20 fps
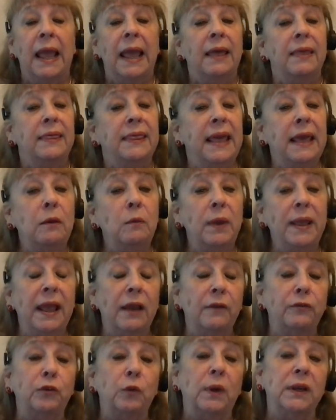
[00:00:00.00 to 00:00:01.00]
Then we
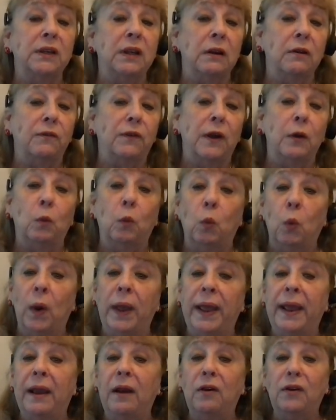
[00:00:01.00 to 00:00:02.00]
have to identify,
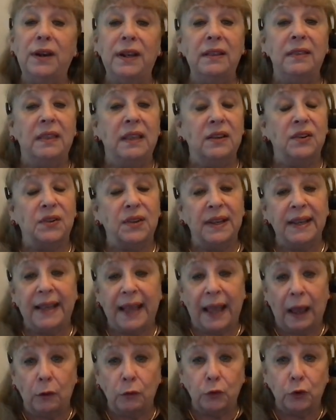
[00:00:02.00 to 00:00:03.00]
where did this
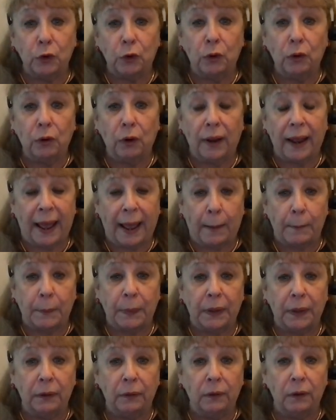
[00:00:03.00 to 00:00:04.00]
encounter
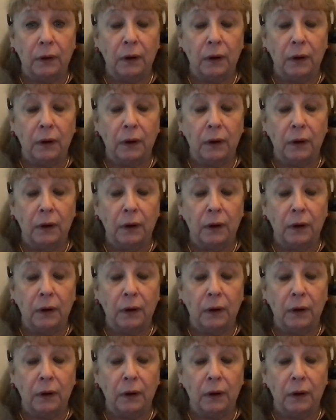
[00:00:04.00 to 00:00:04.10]
happen?